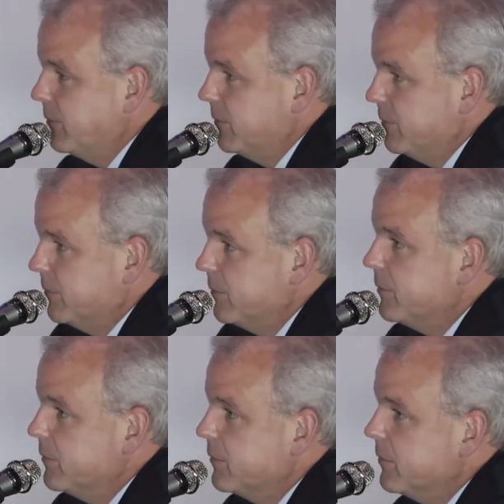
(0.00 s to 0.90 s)

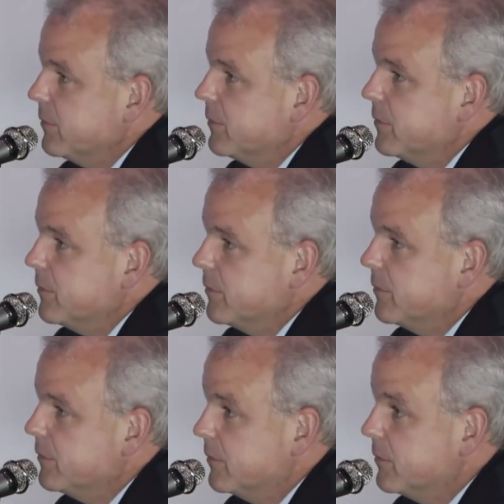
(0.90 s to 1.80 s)

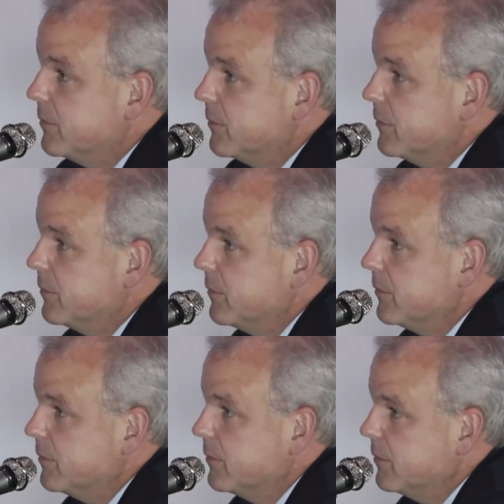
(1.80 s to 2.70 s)

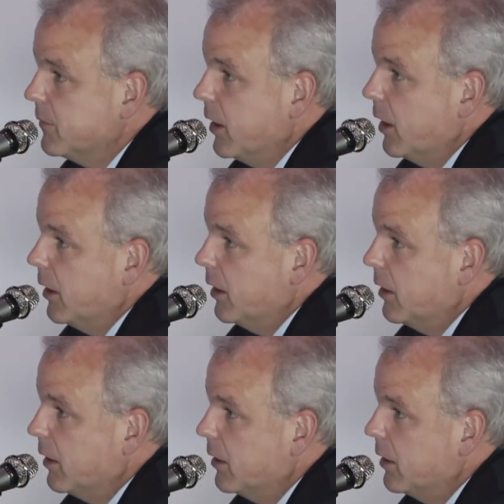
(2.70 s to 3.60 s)

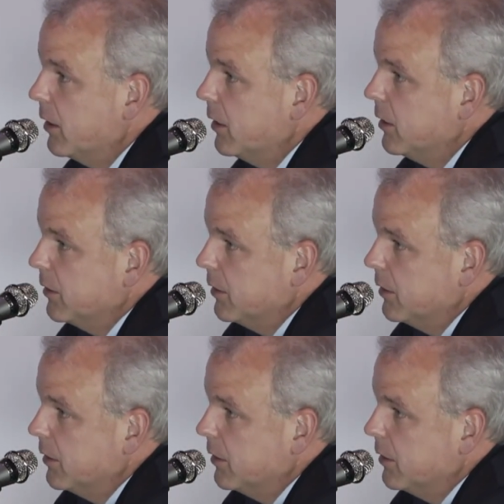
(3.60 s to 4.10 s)
(silent)